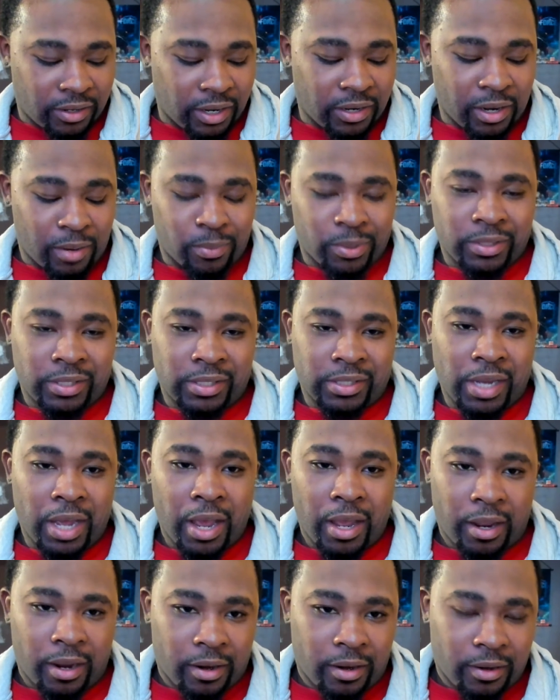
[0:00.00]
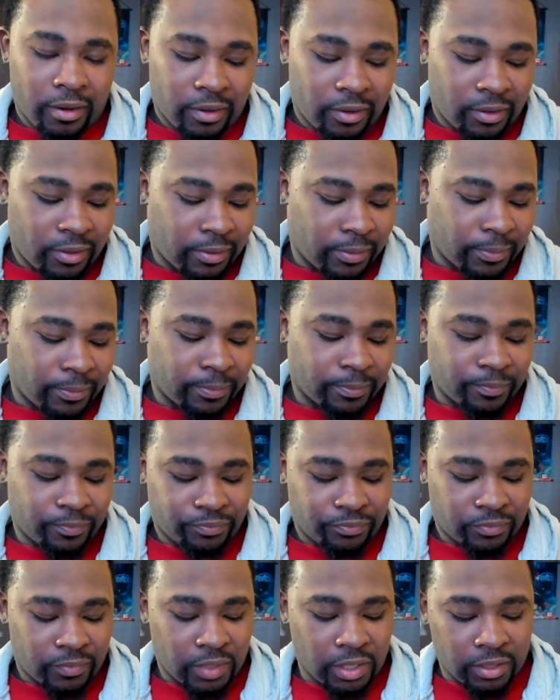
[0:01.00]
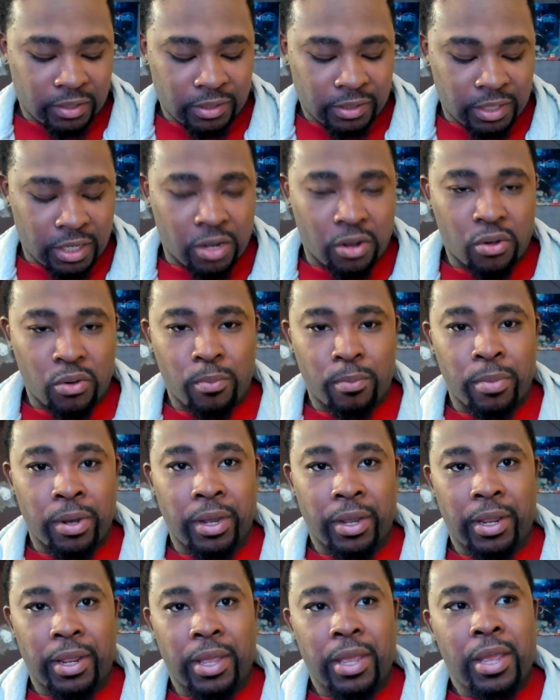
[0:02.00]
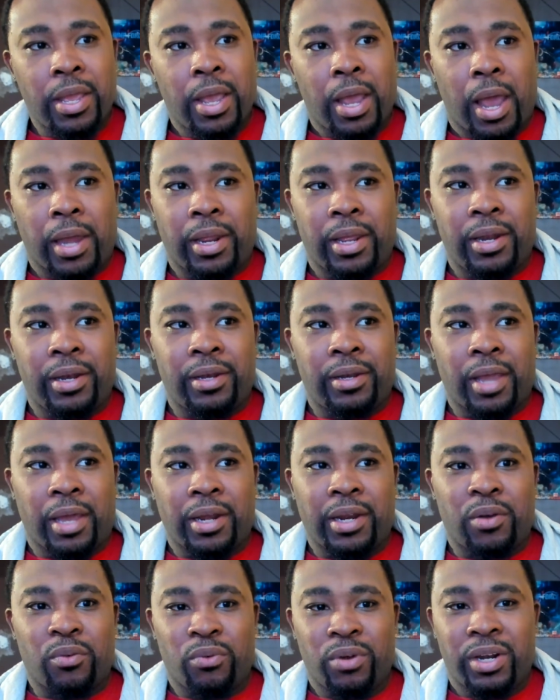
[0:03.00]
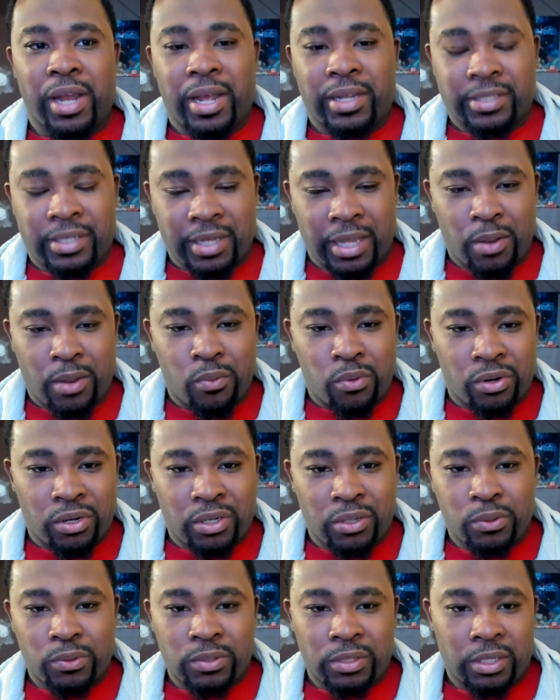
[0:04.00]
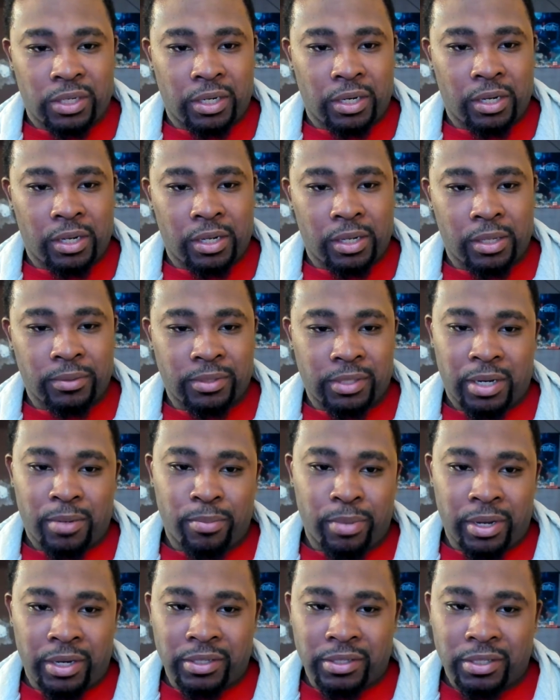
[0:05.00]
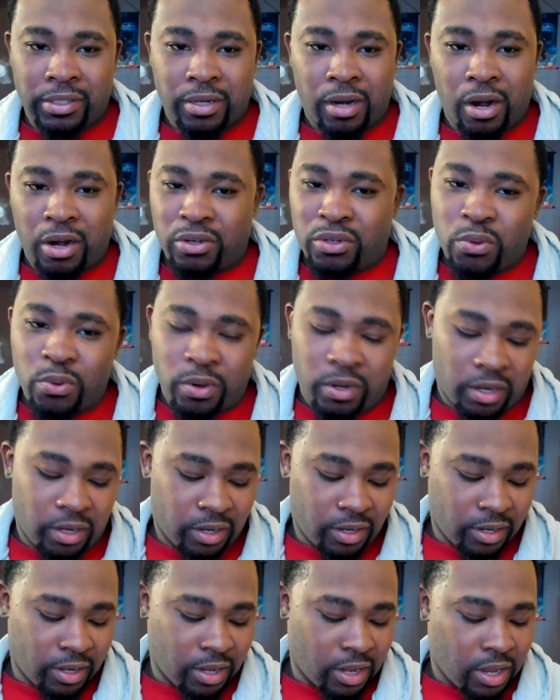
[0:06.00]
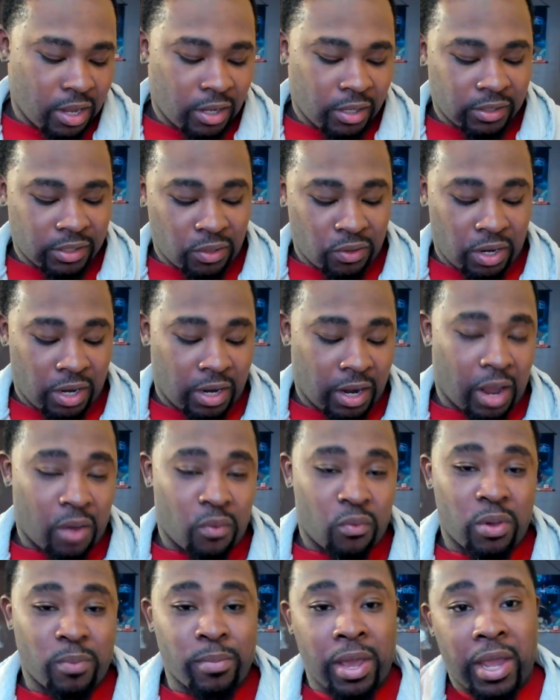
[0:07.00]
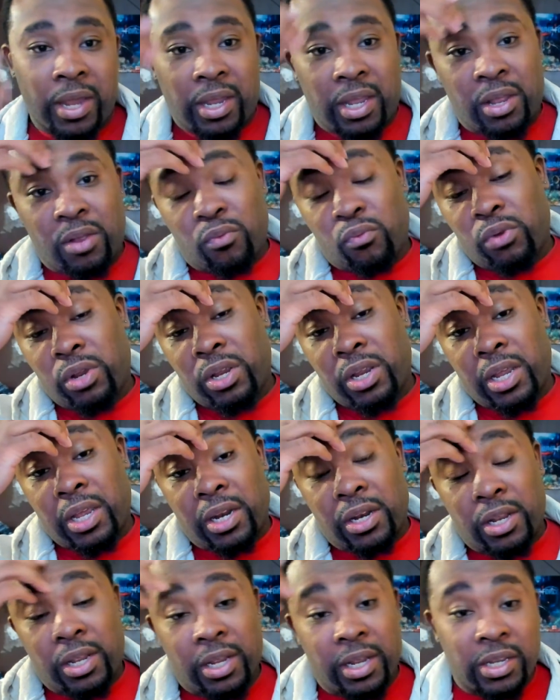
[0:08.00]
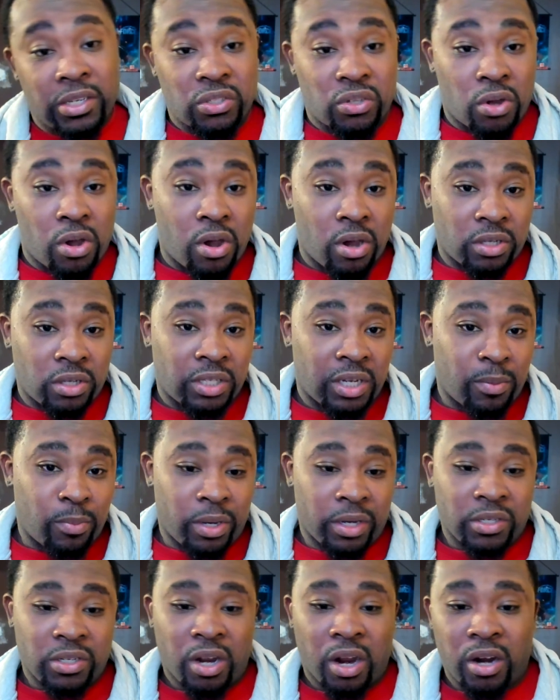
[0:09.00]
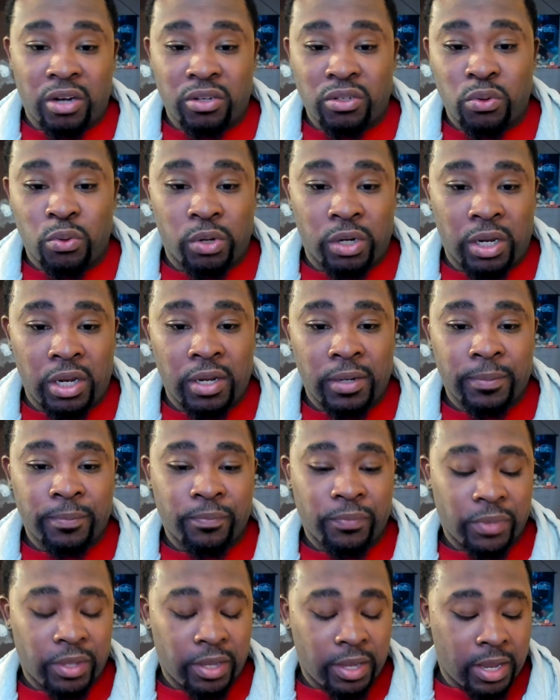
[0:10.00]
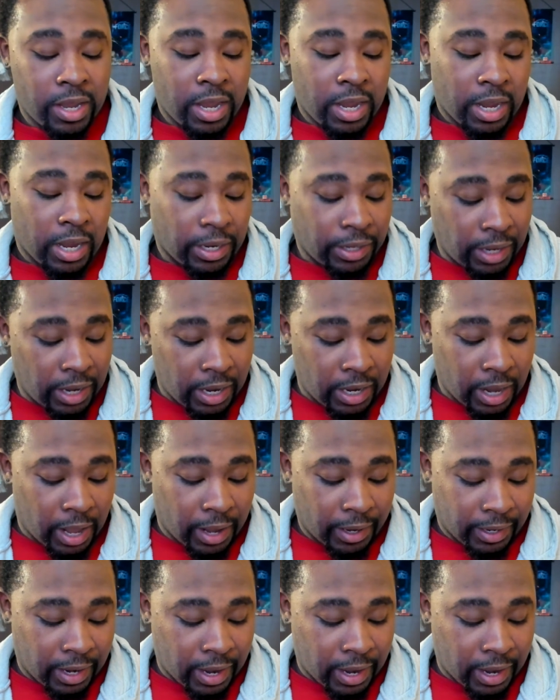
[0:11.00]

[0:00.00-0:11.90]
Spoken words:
numbers is higher? So, but I didn't realize that they were using Cinebench R20. So then I went back and installed Cinebench R20, and then on